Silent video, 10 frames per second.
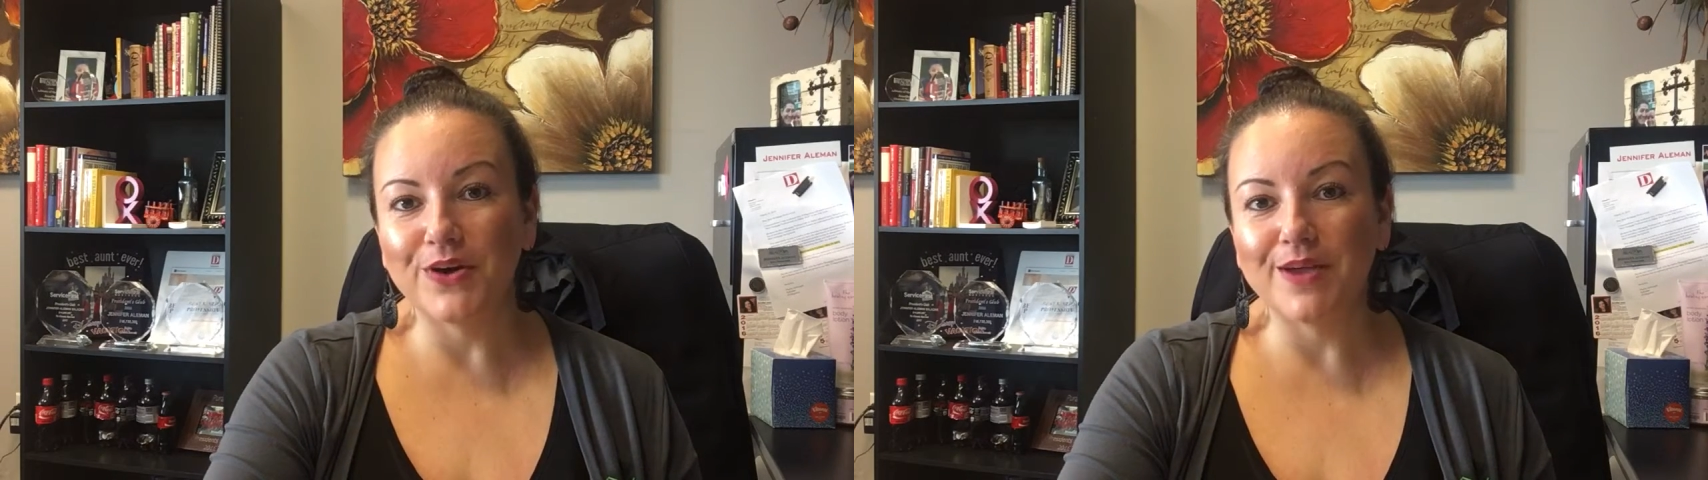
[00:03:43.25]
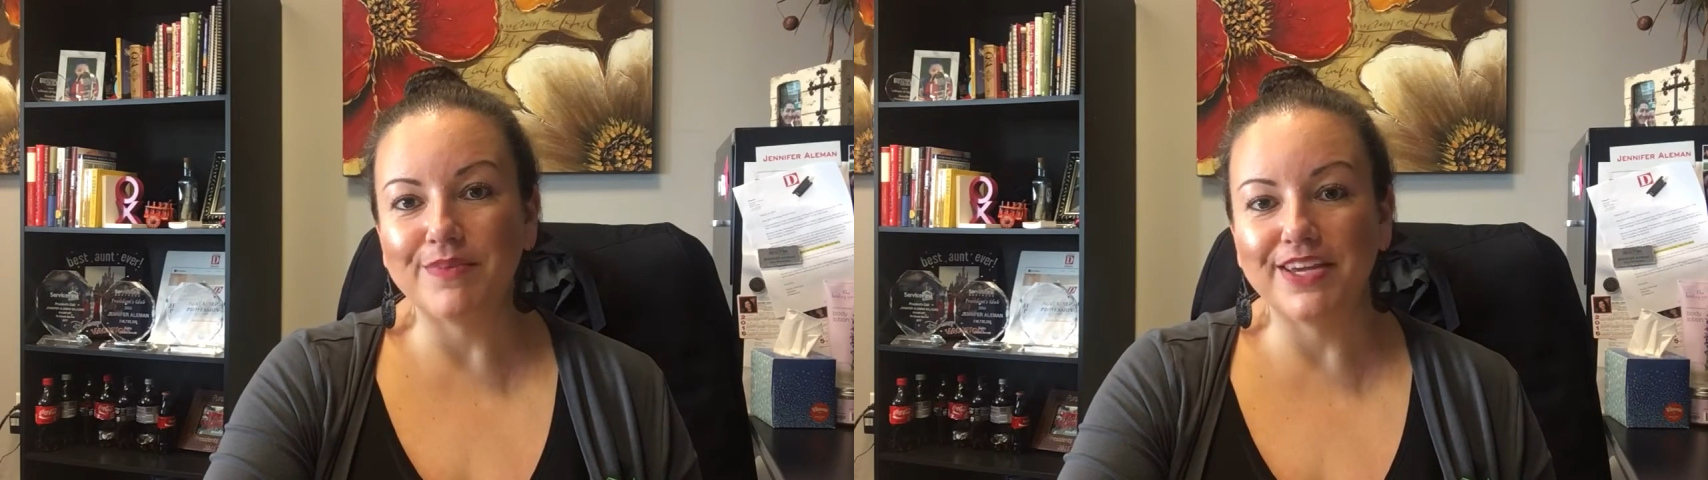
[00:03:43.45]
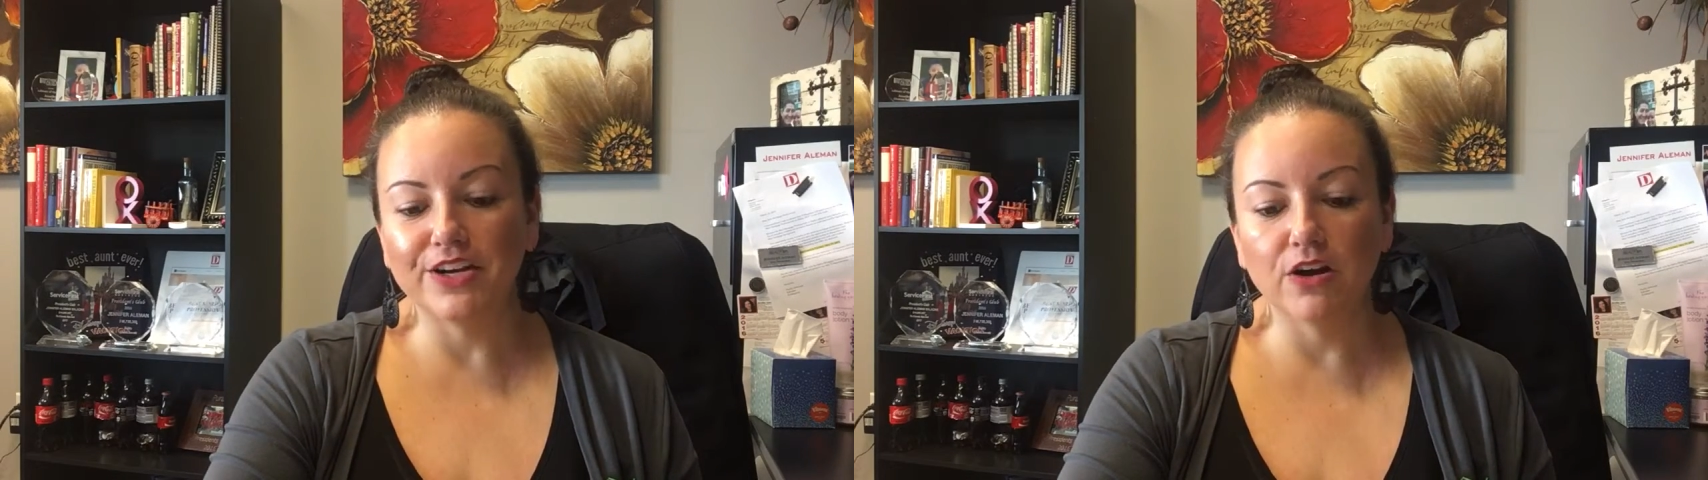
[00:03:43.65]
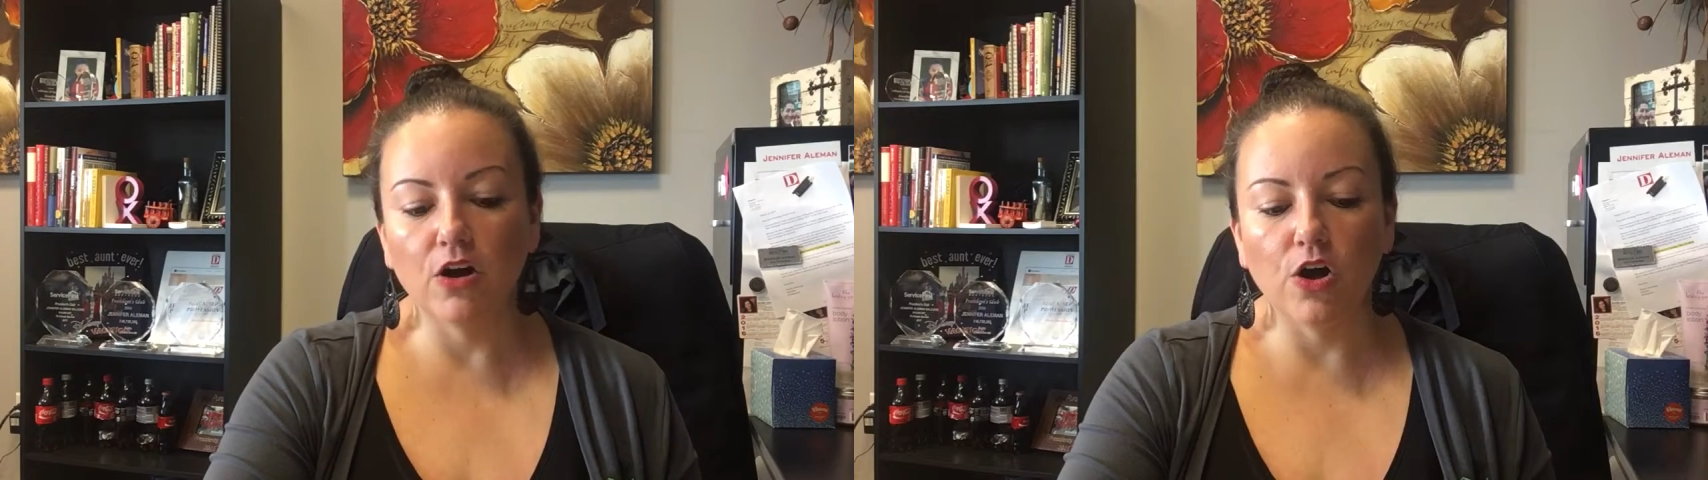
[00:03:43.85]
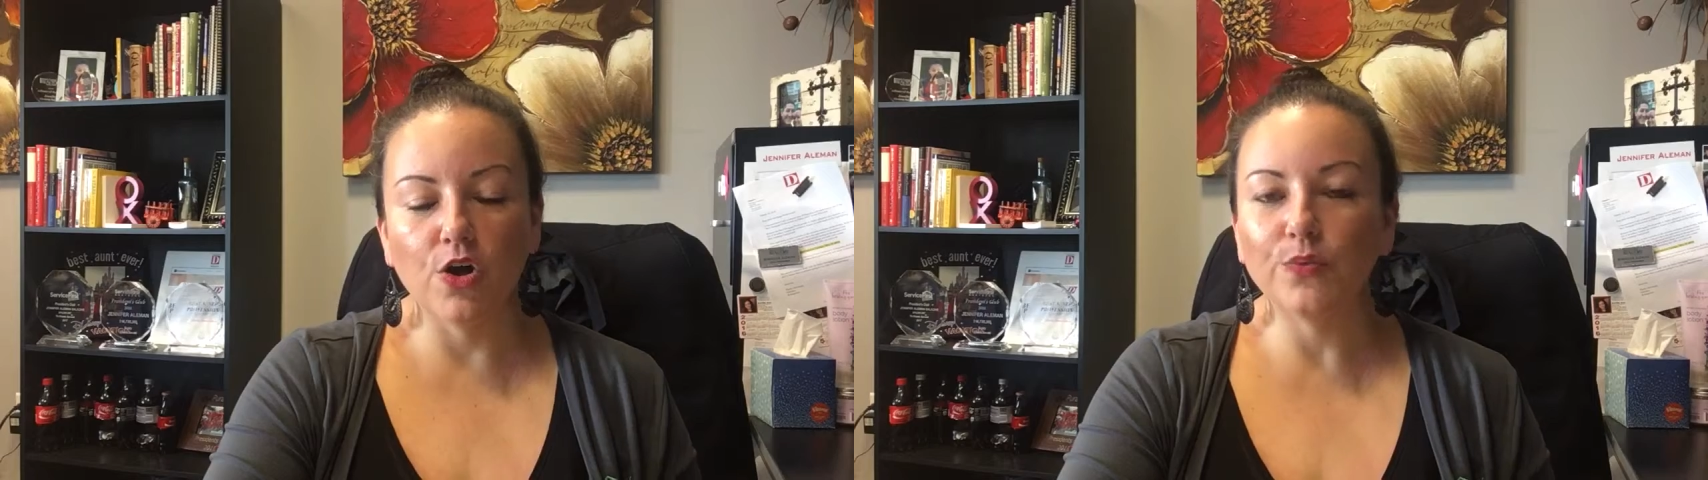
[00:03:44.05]
I'm here
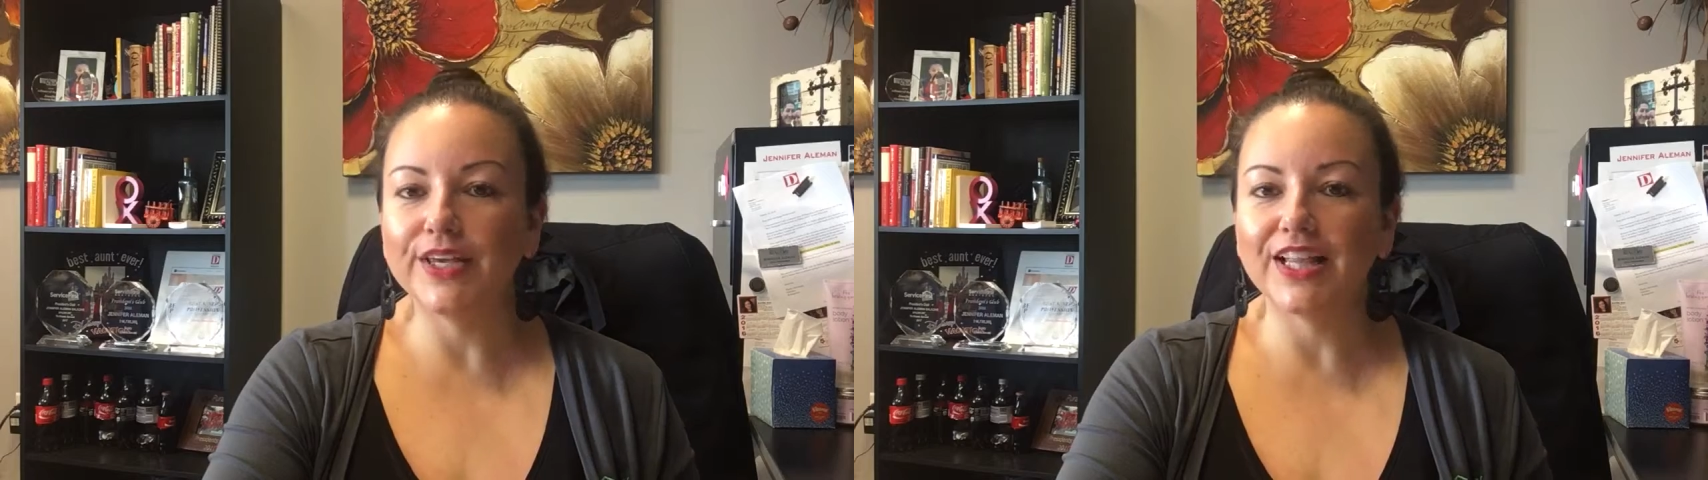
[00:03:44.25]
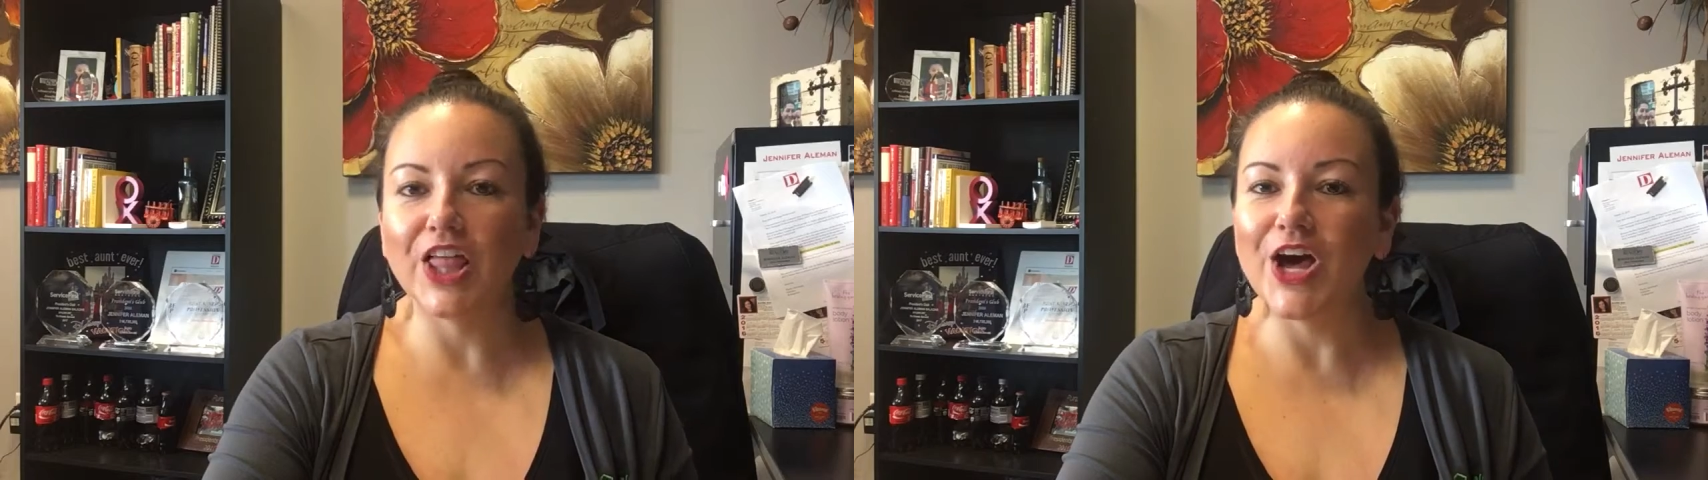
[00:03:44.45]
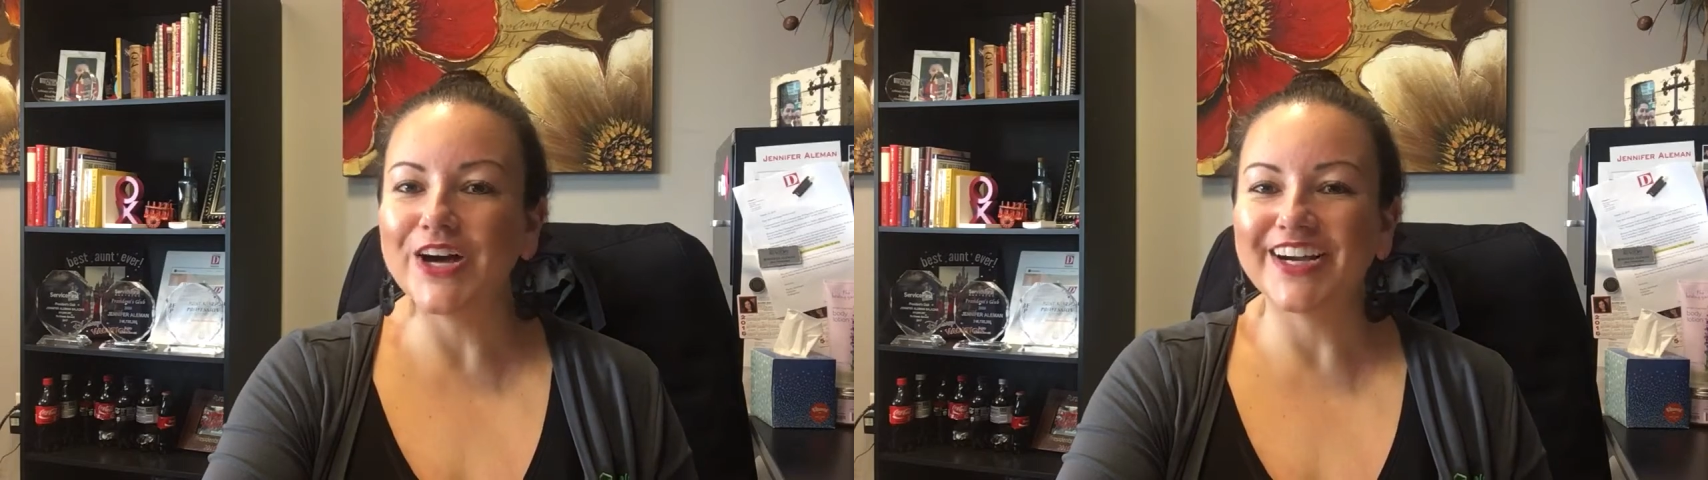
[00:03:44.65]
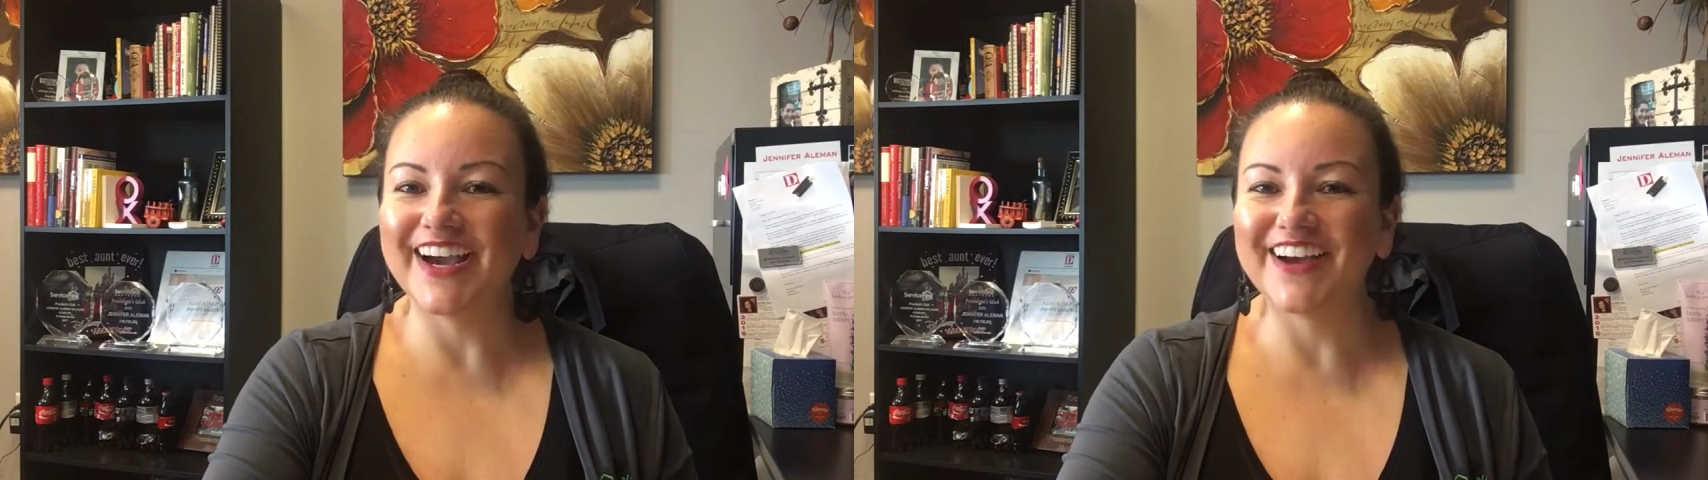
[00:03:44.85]
all week long.